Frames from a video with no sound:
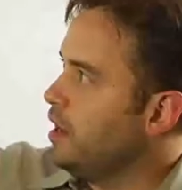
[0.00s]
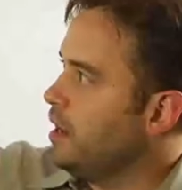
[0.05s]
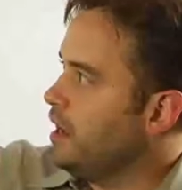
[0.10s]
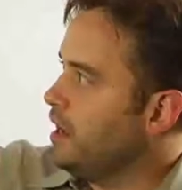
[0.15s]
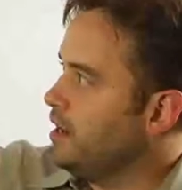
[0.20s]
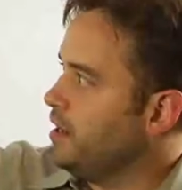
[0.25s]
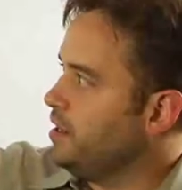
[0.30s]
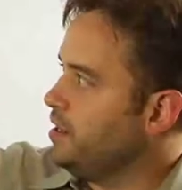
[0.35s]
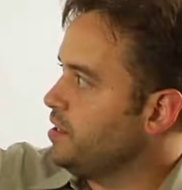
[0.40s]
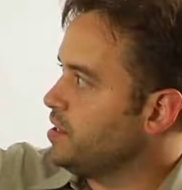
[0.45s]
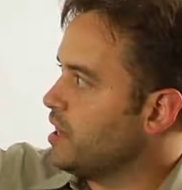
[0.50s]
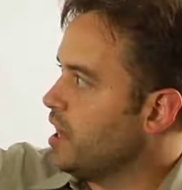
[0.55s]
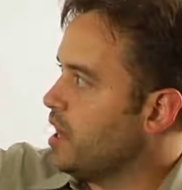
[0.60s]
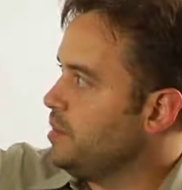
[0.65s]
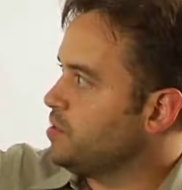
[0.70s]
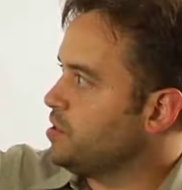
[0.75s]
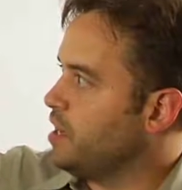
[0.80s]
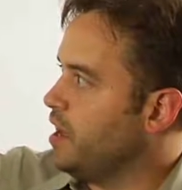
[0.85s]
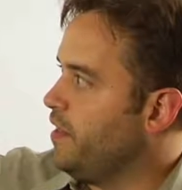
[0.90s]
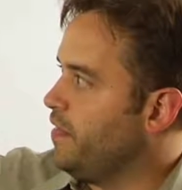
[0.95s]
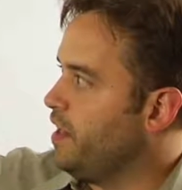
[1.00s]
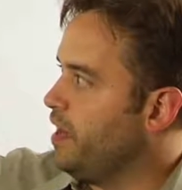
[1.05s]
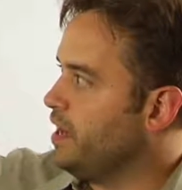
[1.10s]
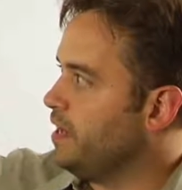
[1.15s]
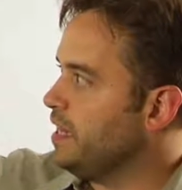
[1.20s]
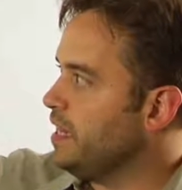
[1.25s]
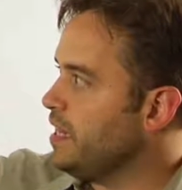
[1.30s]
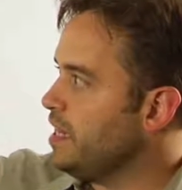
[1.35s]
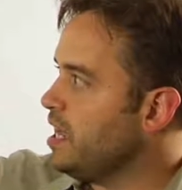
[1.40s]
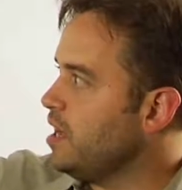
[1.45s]
entity types, and
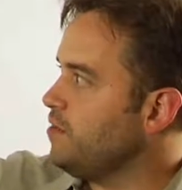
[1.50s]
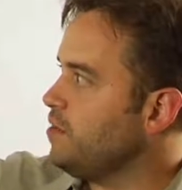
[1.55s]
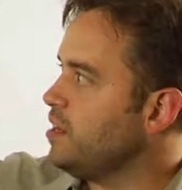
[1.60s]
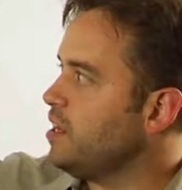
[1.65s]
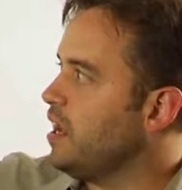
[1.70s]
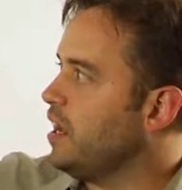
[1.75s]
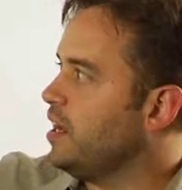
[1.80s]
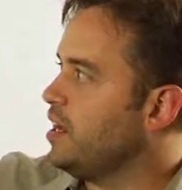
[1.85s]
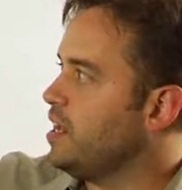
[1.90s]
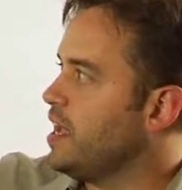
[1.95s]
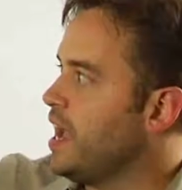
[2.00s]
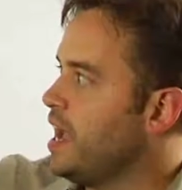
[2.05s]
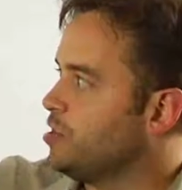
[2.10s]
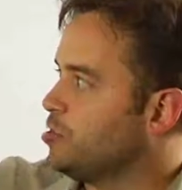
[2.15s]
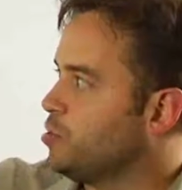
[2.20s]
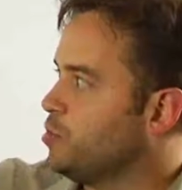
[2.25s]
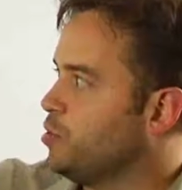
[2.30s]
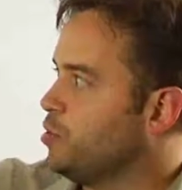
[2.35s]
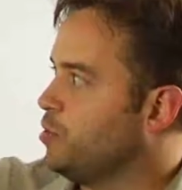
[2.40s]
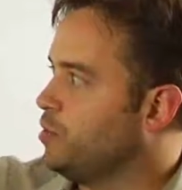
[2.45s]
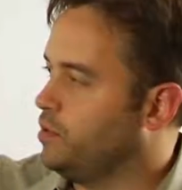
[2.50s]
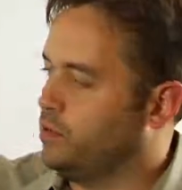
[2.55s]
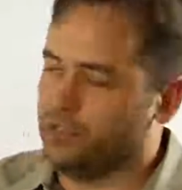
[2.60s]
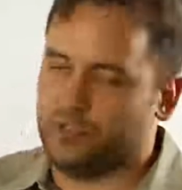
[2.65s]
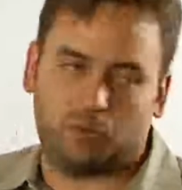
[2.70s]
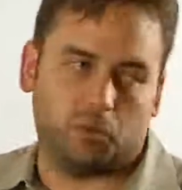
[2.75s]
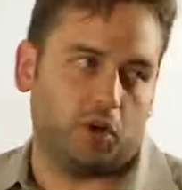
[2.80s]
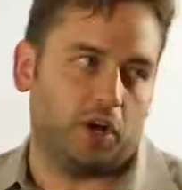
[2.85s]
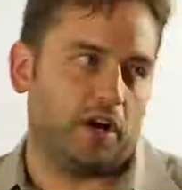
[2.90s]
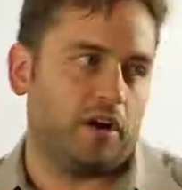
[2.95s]
then EAV entity attribute
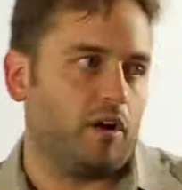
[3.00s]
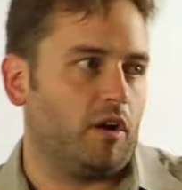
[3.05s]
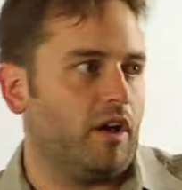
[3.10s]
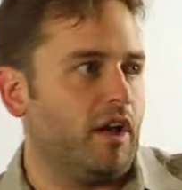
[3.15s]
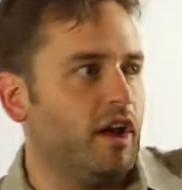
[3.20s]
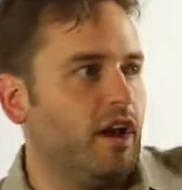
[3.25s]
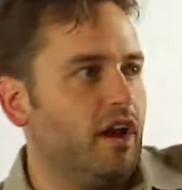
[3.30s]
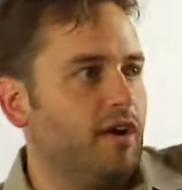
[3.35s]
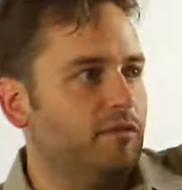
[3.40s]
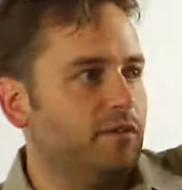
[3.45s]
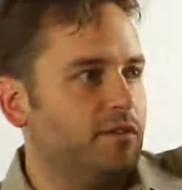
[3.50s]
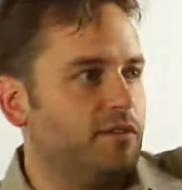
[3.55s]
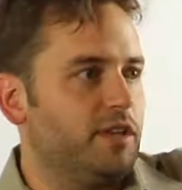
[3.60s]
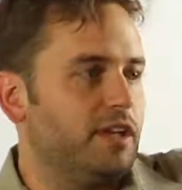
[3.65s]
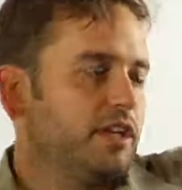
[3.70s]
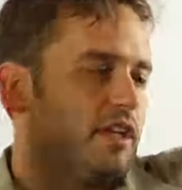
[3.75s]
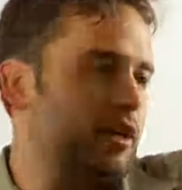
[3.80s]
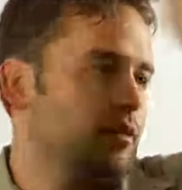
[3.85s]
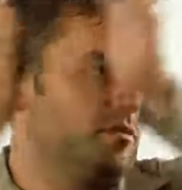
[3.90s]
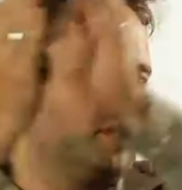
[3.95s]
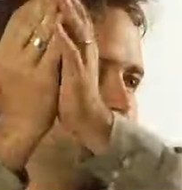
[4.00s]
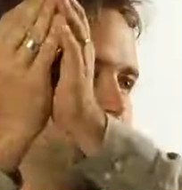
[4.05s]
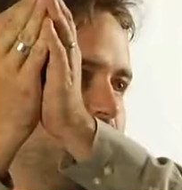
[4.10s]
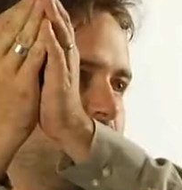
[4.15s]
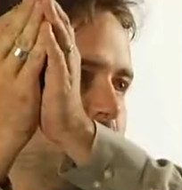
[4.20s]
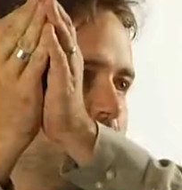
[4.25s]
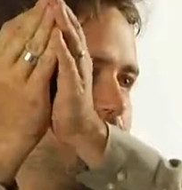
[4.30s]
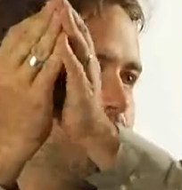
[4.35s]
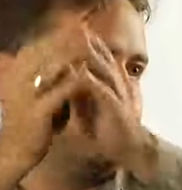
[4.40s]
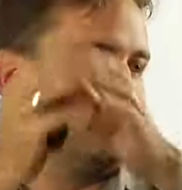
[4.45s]
is where everything comes
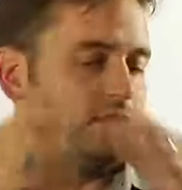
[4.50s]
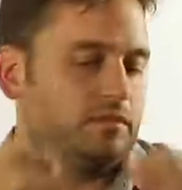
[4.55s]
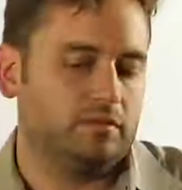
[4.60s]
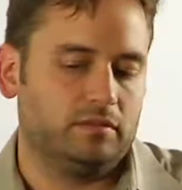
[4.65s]
together.